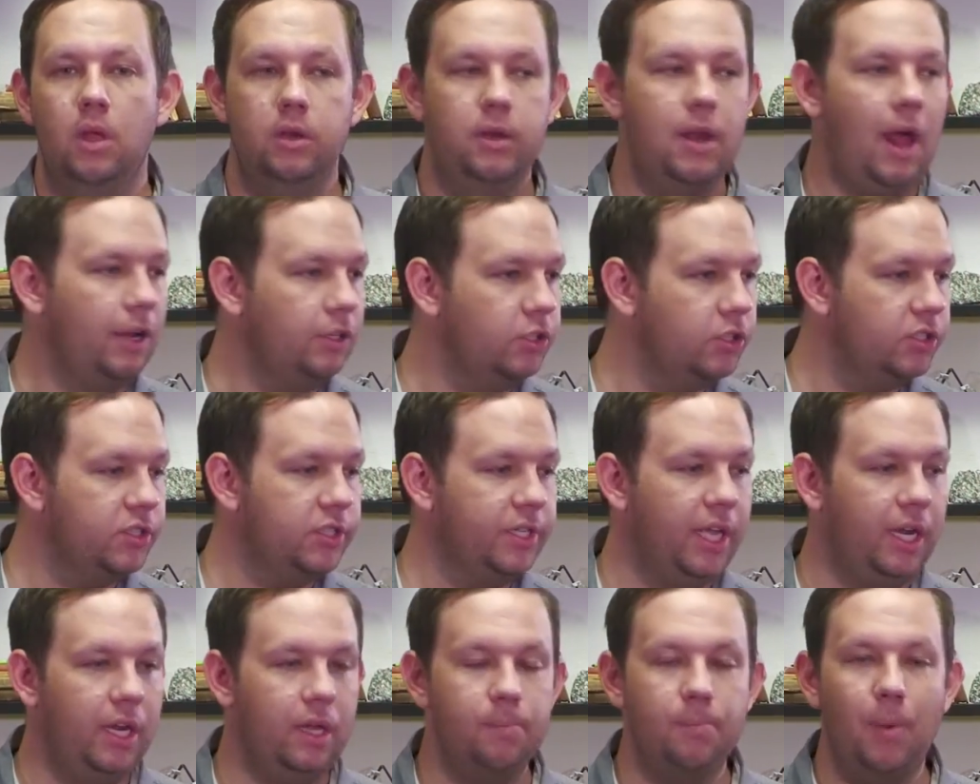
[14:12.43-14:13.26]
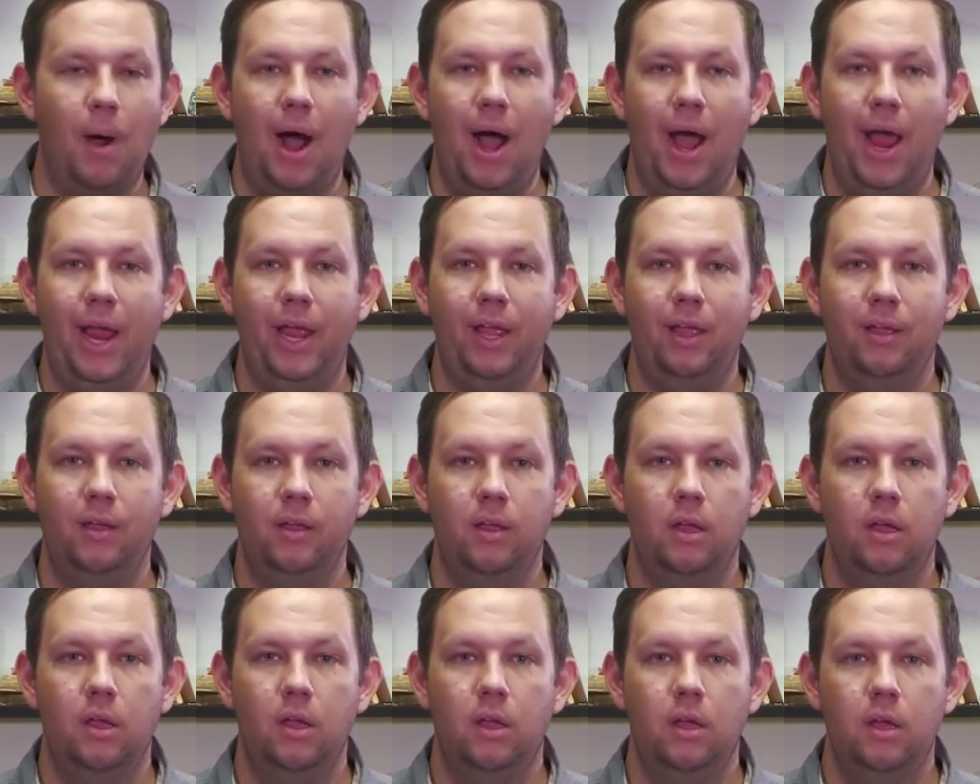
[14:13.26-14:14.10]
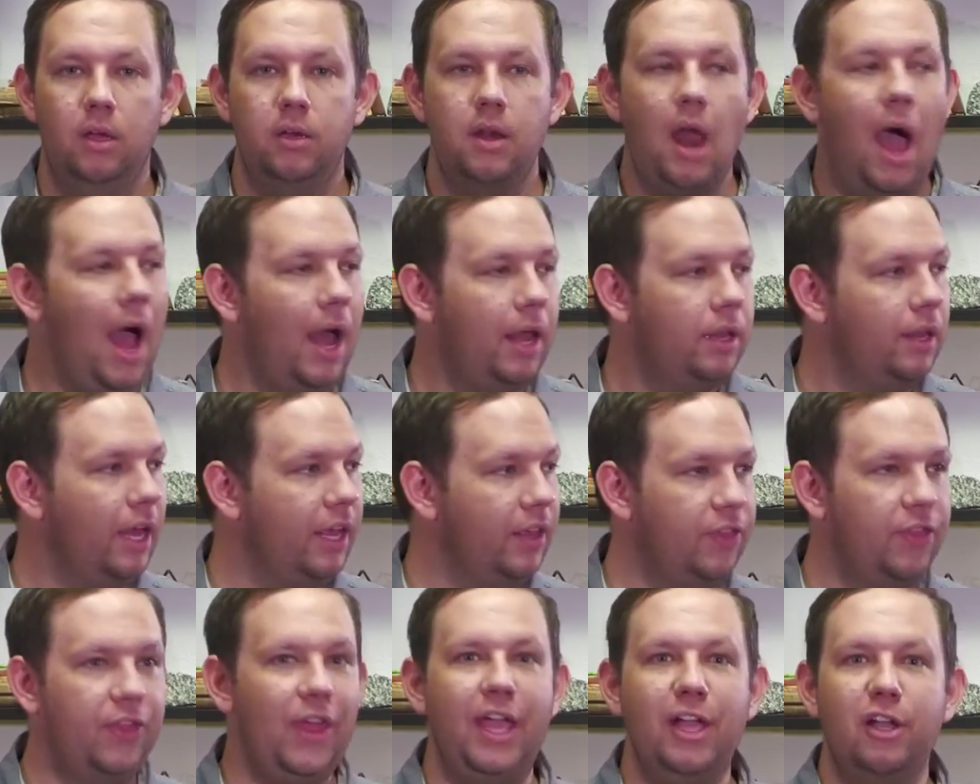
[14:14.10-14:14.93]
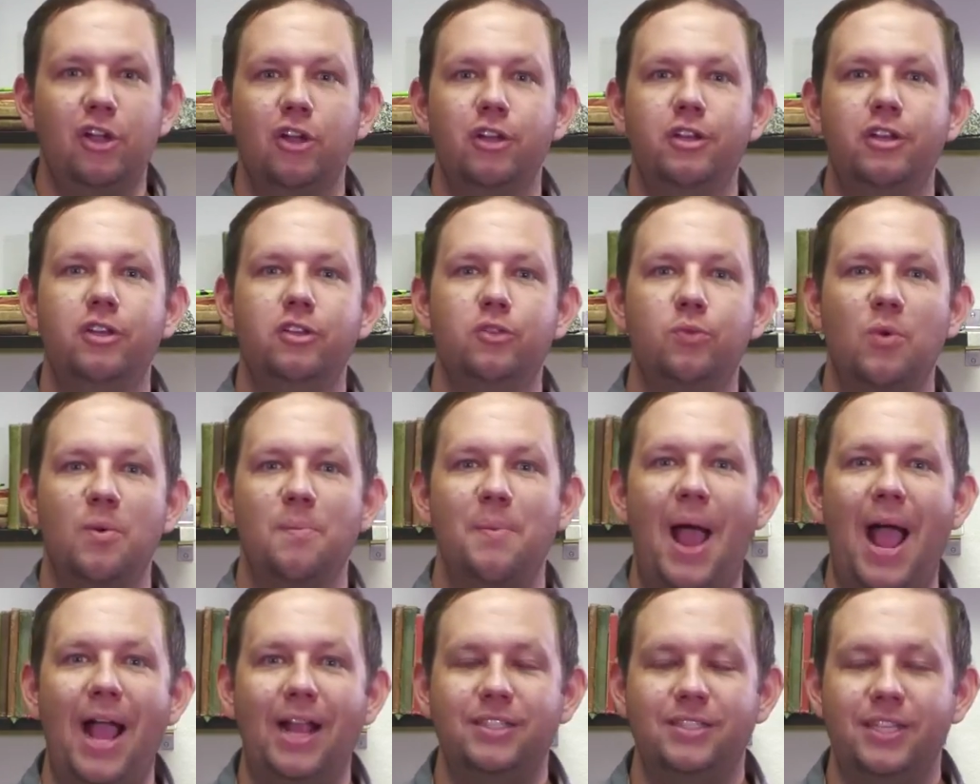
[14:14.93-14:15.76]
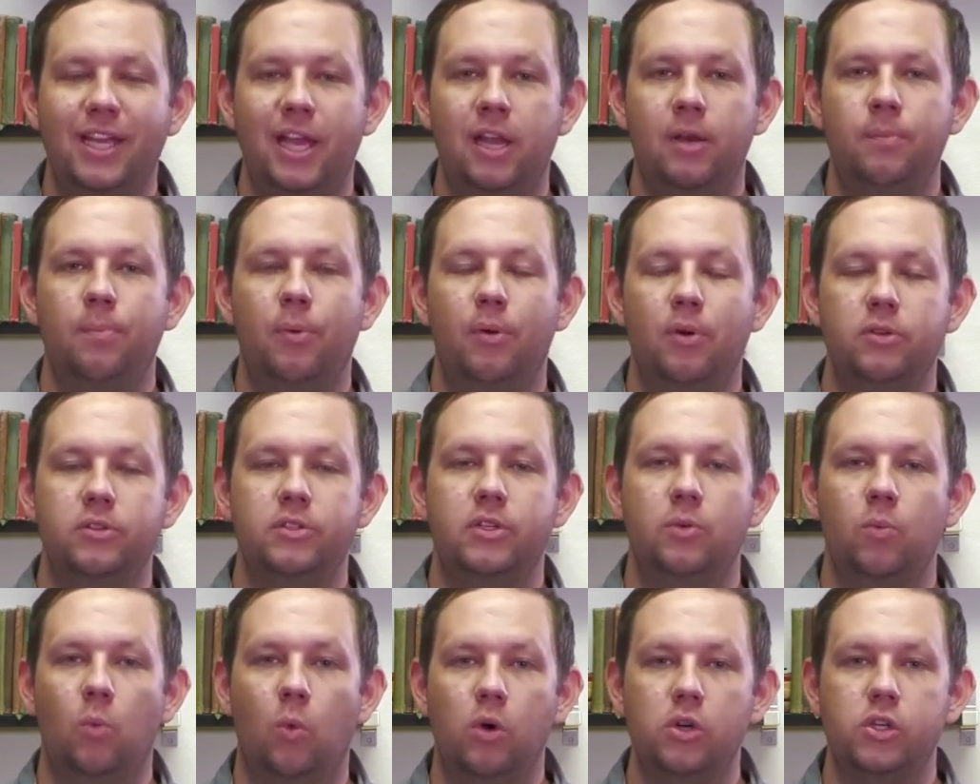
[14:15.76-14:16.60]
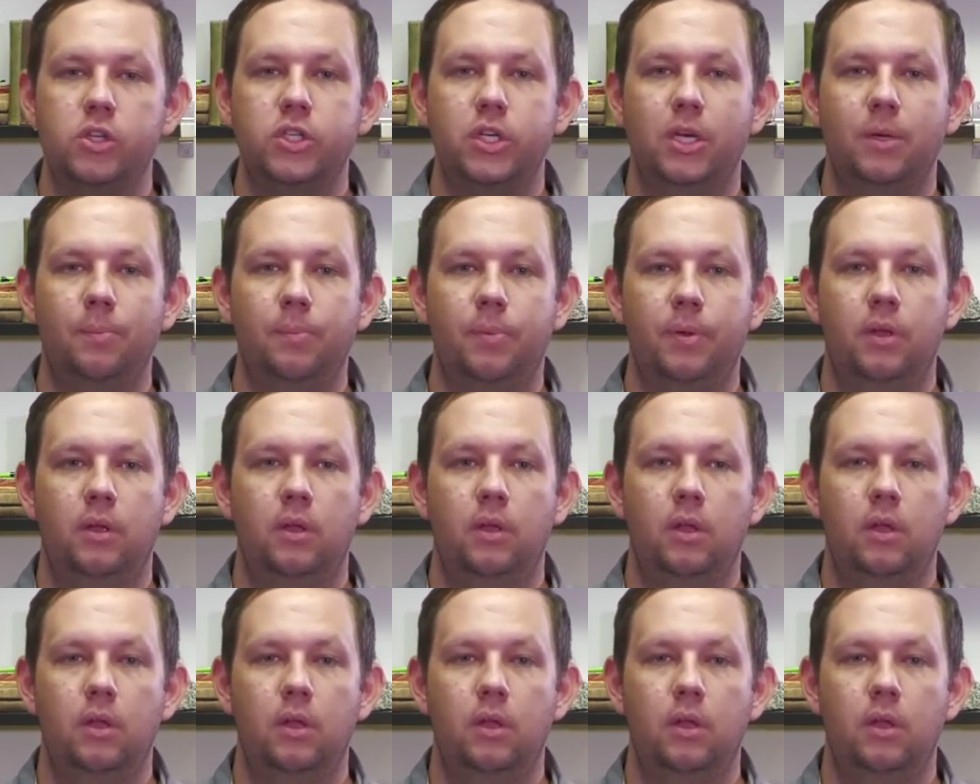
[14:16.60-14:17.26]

Not just getting by, not like, thank goodness we're back to in-person worship,